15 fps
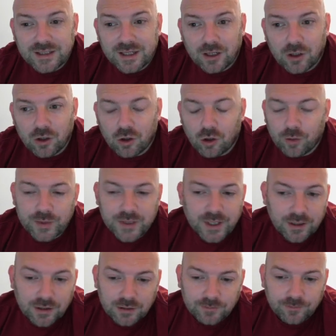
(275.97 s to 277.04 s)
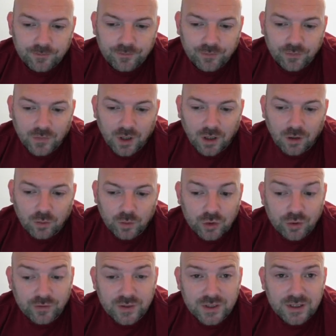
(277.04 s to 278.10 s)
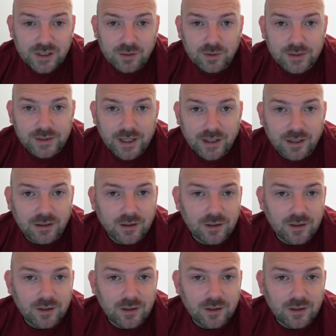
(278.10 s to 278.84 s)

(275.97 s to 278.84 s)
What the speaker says: Then I got OBSEC, which obviously he was lacking.